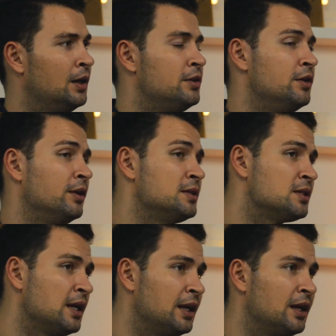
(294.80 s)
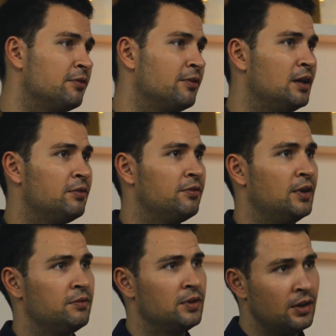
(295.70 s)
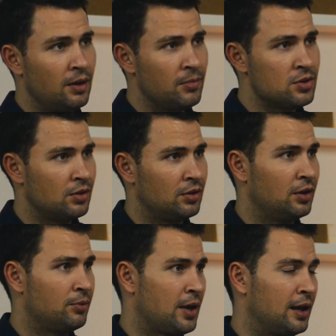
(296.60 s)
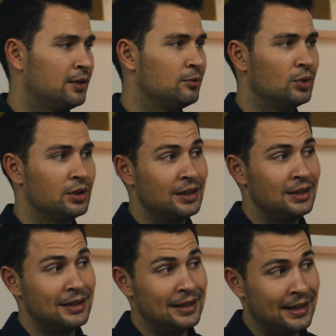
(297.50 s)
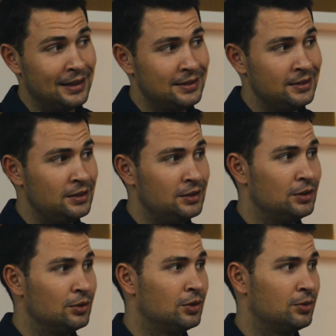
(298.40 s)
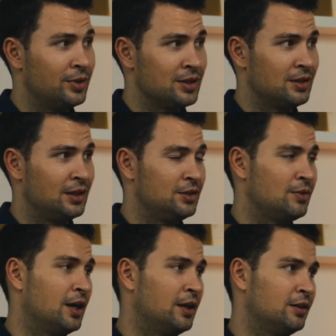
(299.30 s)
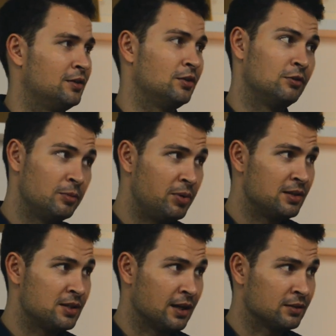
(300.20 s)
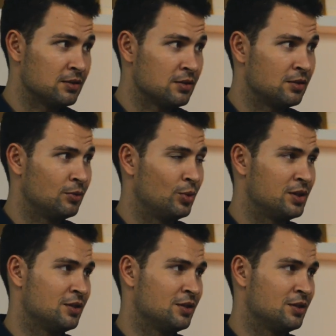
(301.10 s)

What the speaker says: you can say if the numbers are not right, well then in the end you could risk that you either overpay taxes, which